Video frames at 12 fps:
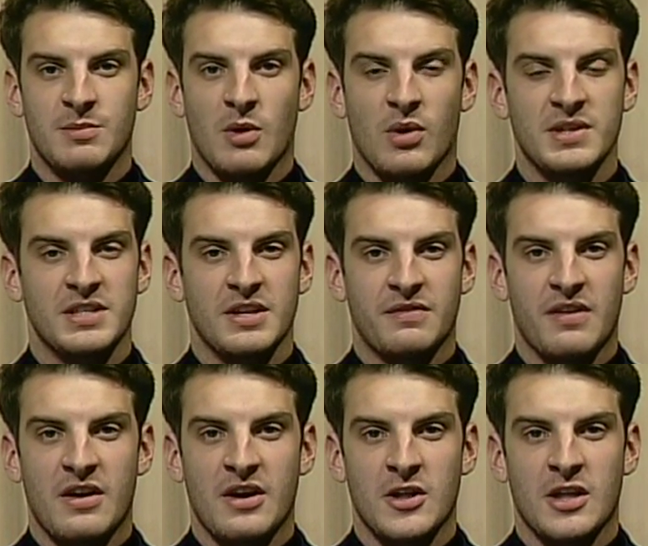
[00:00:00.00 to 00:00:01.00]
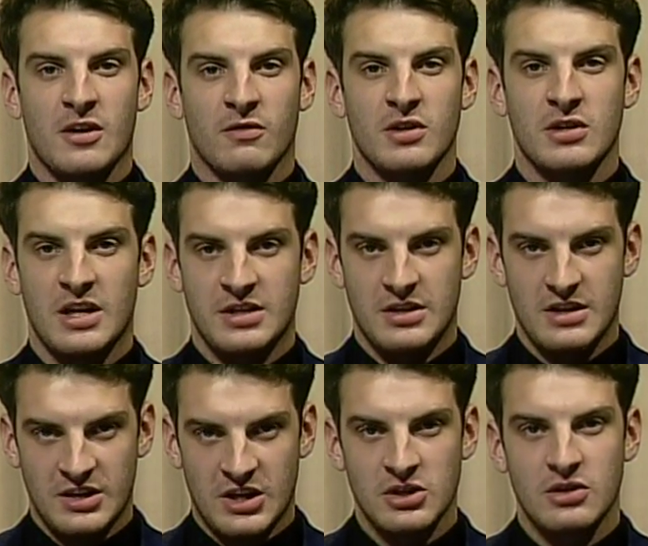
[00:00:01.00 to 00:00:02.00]
but once they found out that
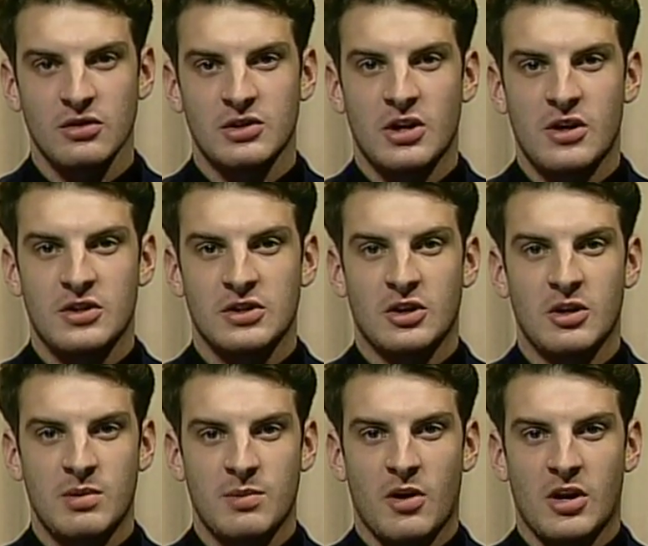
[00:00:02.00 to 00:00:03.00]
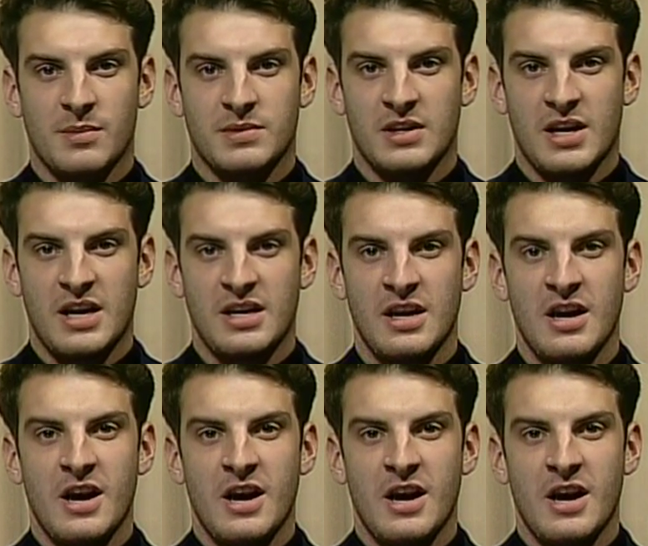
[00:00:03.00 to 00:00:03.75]
additional charges could be brought up today,